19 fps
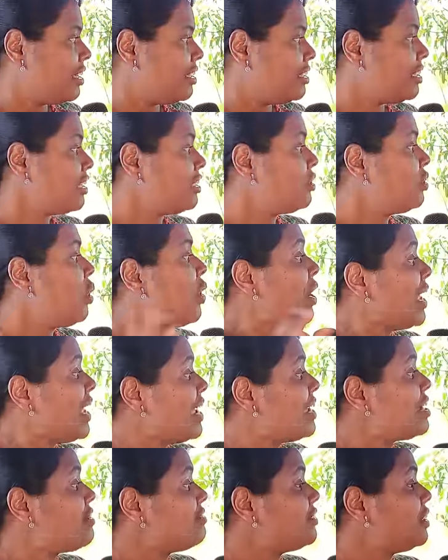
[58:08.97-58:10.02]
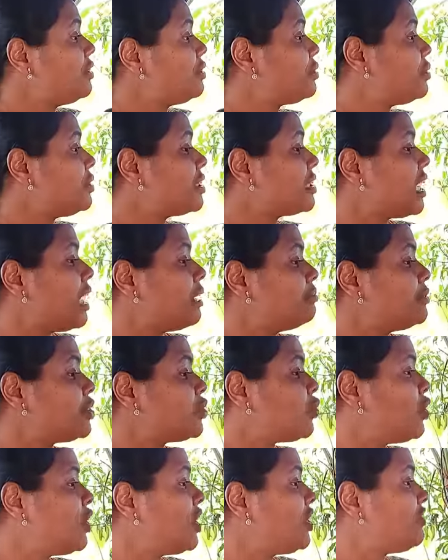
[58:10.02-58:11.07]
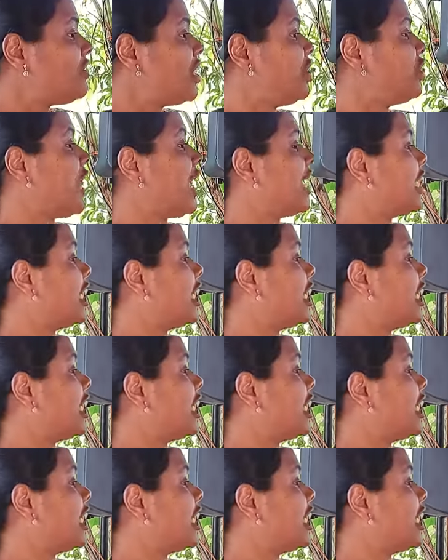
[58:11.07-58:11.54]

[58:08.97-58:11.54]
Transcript: The knowing of the truth comes only when I